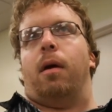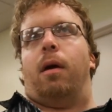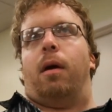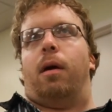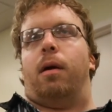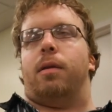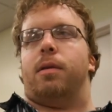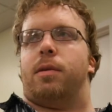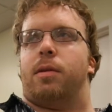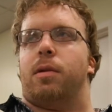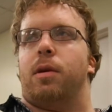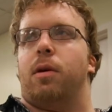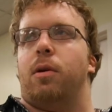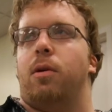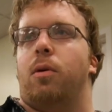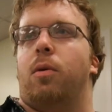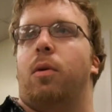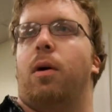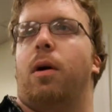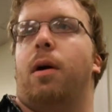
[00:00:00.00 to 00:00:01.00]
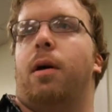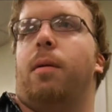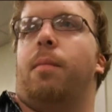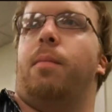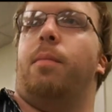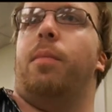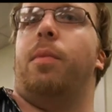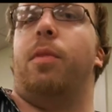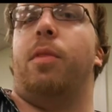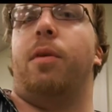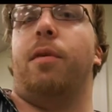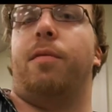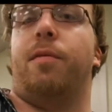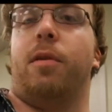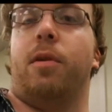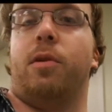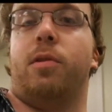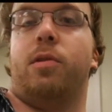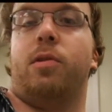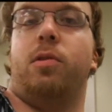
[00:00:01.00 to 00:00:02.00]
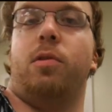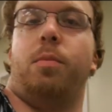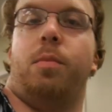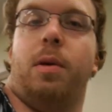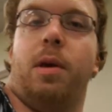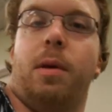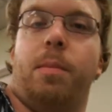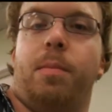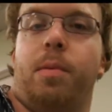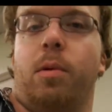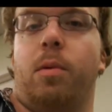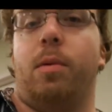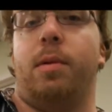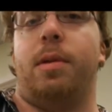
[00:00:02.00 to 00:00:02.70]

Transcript: And so the first two people